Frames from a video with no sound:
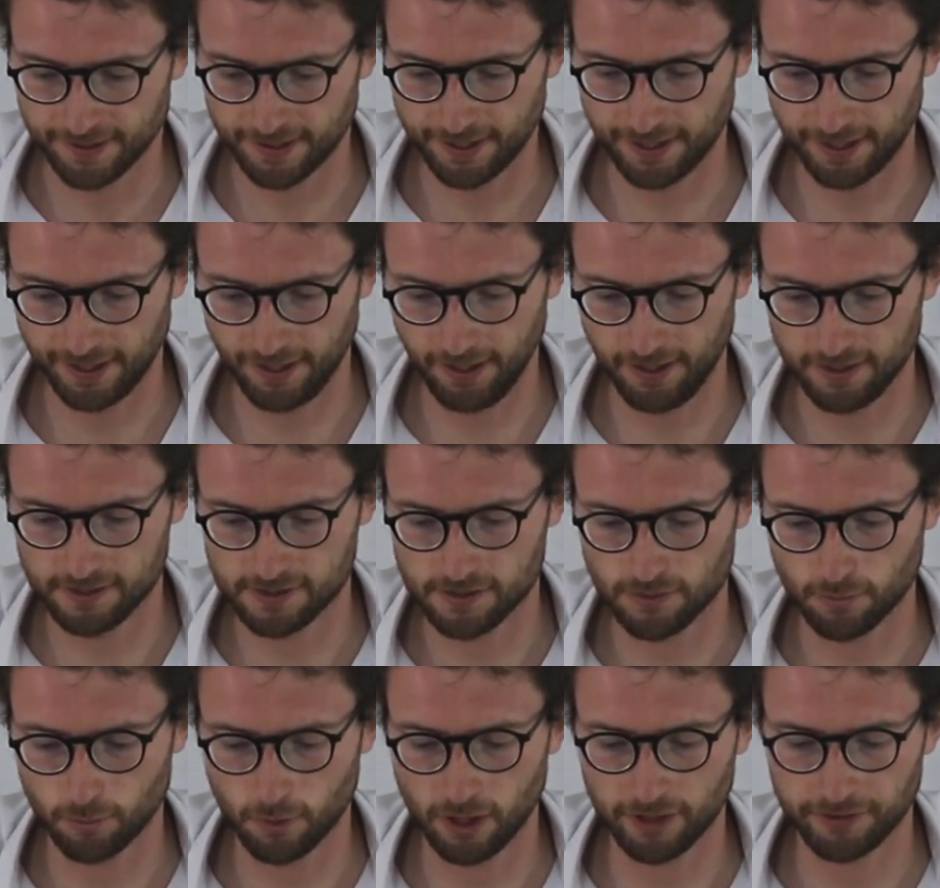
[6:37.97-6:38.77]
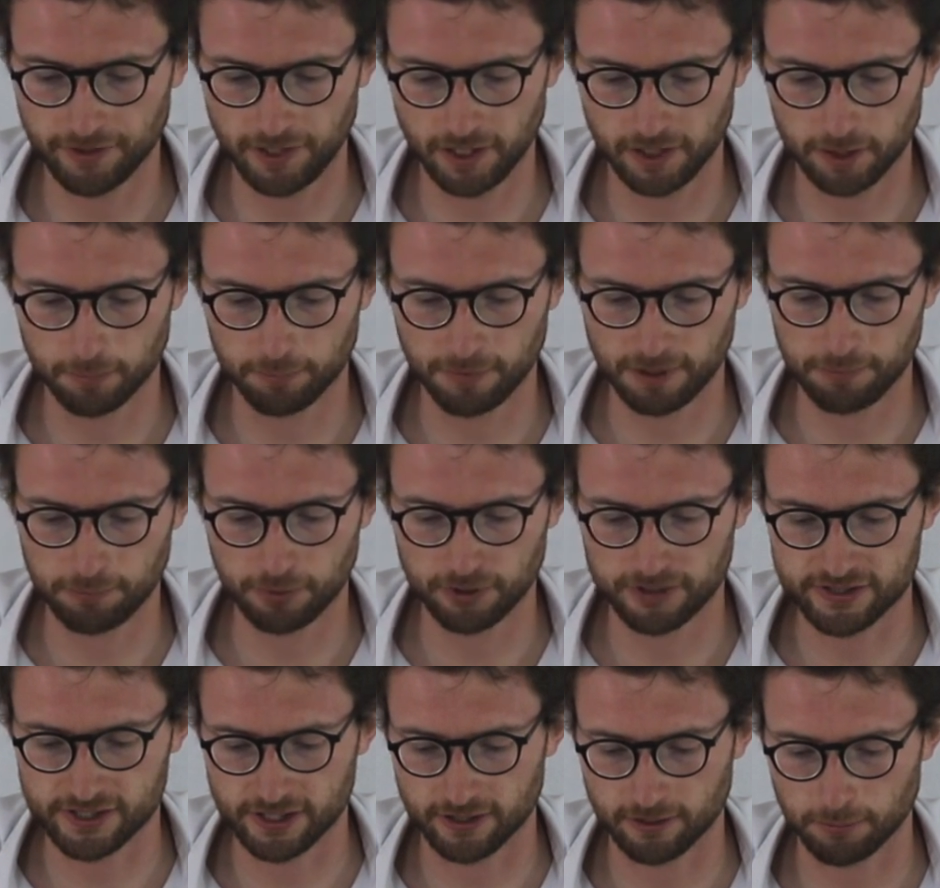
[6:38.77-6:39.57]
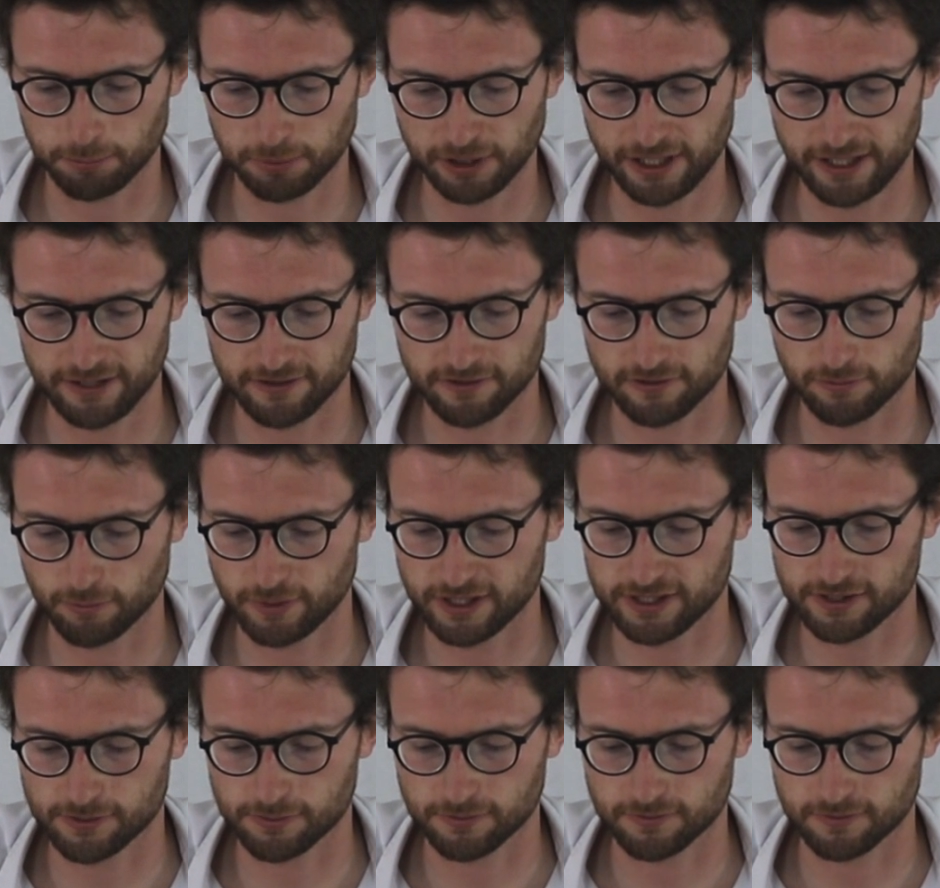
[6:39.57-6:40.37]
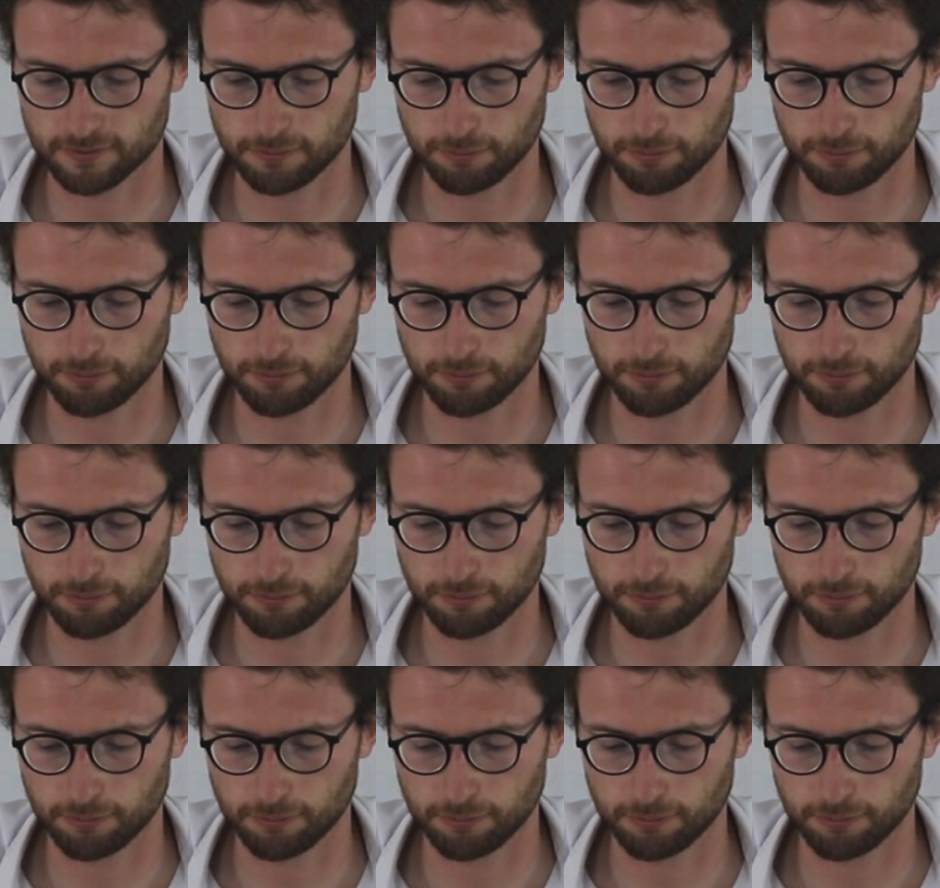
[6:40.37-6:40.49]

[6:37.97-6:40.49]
and the one that can be put on a plinth, which